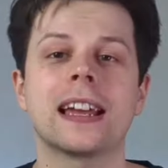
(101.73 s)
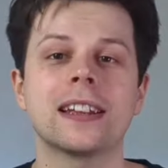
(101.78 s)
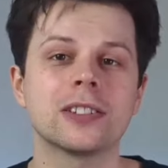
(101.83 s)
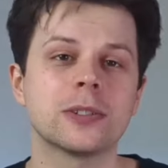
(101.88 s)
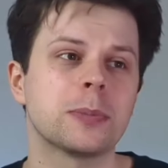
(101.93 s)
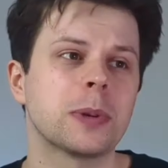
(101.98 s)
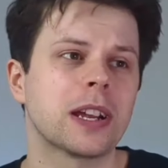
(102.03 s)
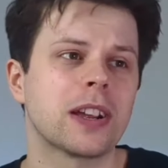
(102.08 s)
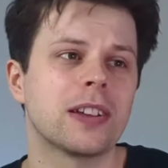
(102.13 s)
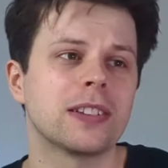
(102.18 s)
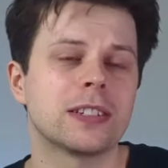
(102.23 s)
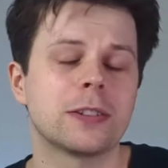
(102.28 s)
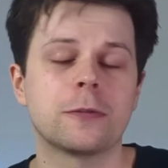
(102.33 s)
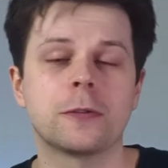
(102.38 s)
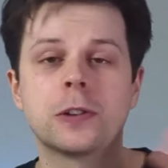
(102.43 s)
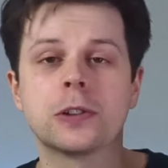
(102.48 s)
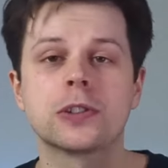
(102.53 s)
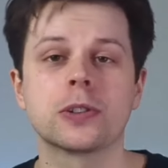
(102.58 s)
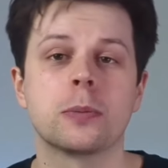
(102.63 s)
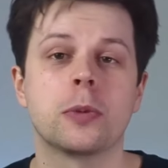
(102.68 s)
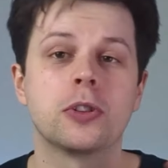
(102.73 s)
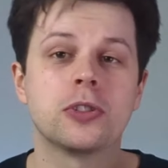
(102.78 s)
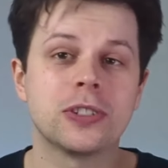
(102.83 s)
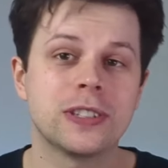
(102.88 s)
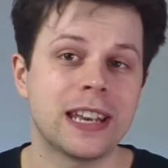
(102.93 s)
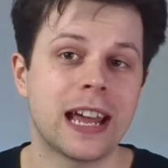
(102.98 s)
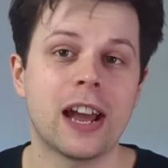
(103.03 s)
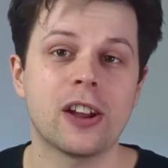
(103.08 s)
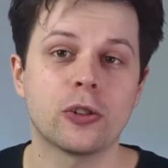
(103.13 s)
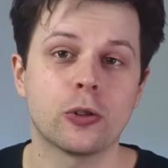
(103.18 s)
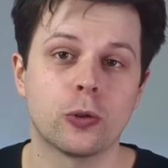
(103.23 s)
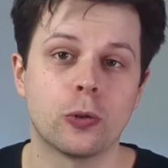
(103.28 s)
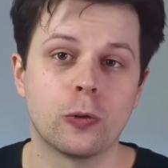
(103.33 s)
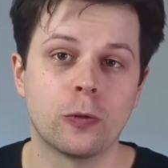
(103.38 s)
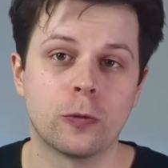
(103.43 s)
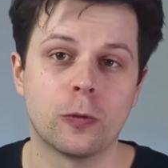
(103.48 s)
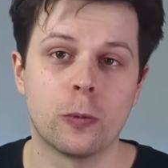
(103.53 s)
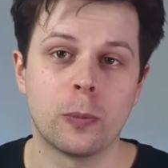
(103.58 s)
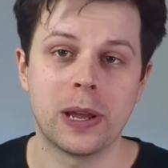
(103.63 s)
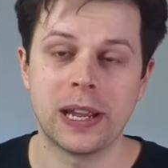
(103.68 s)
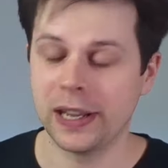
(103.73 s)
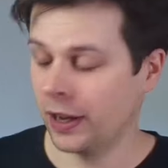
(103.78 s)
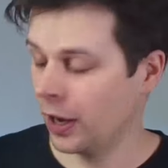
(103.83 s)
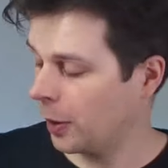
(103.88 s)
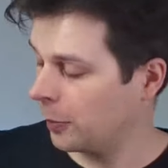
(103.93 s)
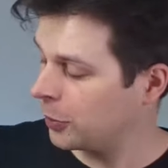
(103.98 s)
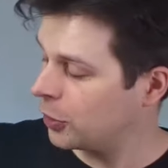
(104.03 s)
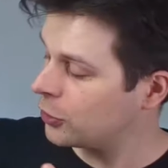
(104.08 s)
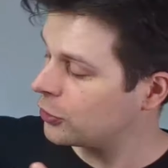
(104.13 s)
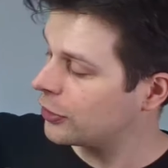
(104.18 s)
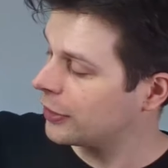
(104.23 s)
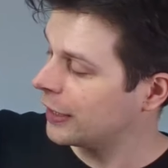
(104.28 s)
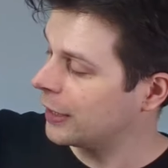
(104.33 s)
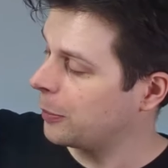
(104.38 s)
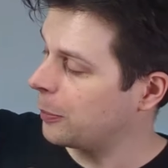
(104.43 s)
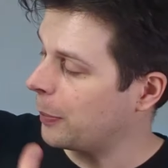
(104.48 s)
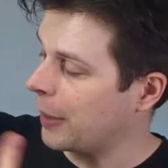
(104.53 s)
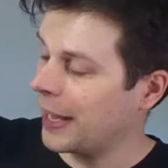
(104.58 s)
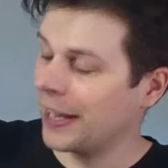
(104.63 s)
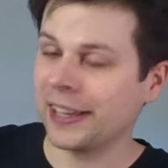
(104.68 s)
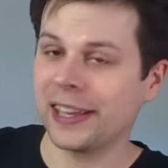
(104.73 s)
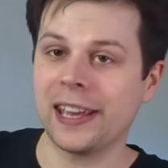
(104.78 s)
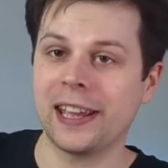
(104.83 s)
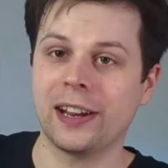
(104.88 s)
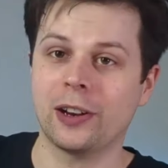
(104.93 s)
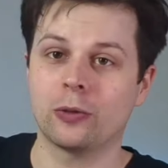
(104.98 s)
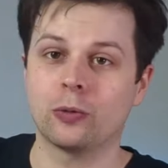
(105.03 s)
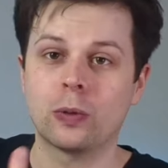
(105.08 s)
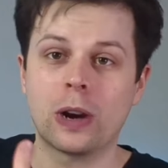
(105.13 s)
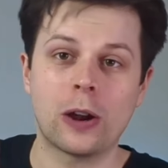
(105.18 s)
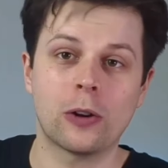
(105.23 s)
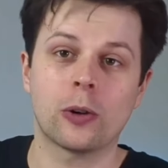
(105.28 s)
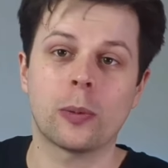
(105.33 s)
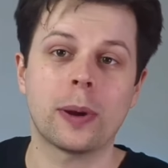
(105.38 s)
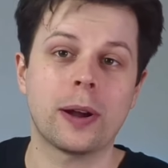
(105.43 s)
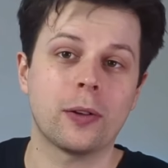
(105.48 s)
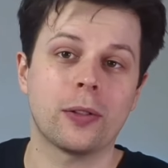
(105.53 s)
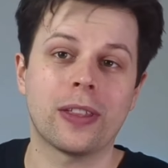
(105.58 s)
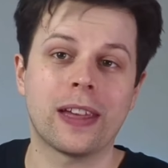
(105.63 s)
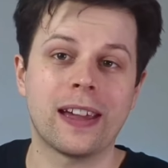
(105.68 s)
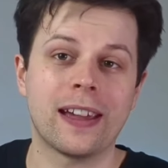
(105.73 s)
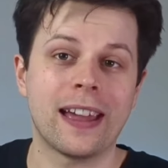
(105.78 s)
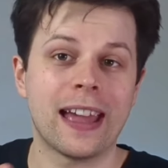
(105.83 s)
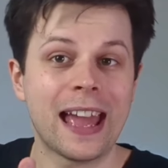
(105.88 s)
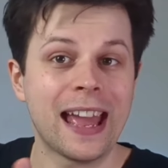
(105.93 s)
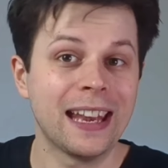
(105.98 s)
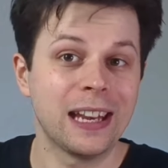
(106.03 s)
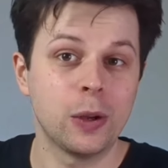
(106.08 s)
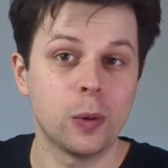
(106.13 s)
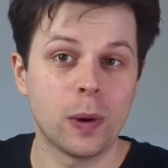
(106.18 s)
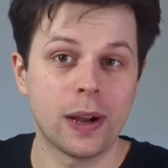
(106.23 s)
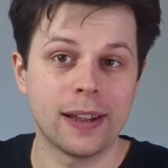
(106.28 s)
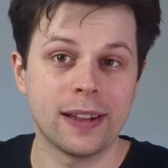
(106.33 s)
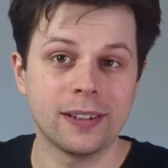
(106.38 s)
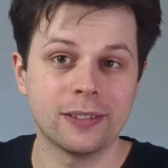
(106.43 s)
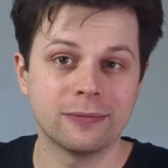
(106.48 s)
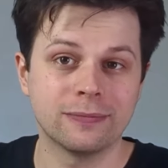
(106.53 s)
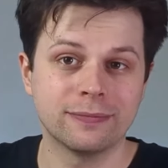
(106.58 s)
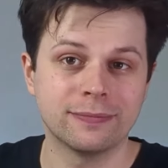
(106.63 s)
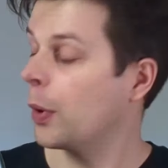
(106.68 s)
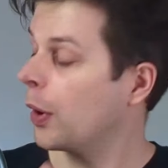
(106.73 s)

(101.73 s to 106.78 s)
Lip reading: that's because it feels the most natural for me. I'm usually picking round about there anyway.